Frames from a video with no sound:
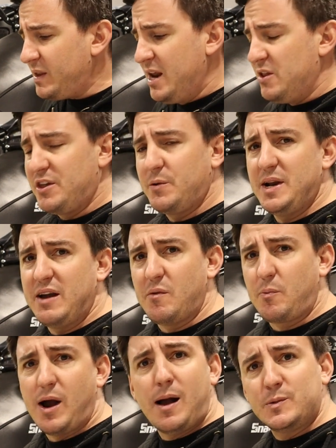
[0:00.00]
I didn't think we'd have a
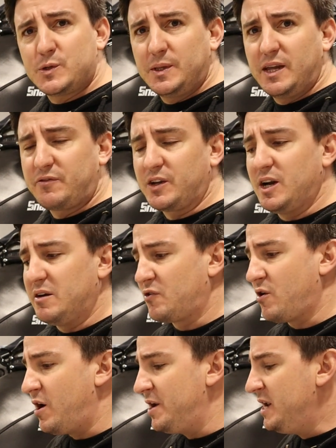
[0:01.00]
problem, so we left the
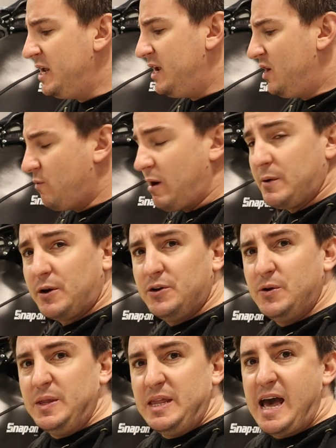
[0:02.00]
cover on while we were
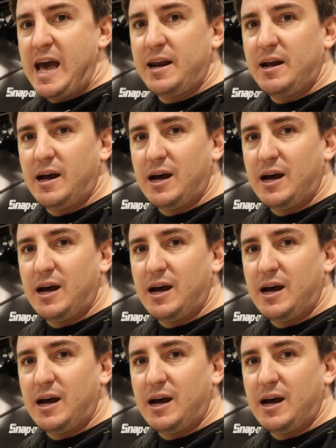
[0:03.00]
doing that.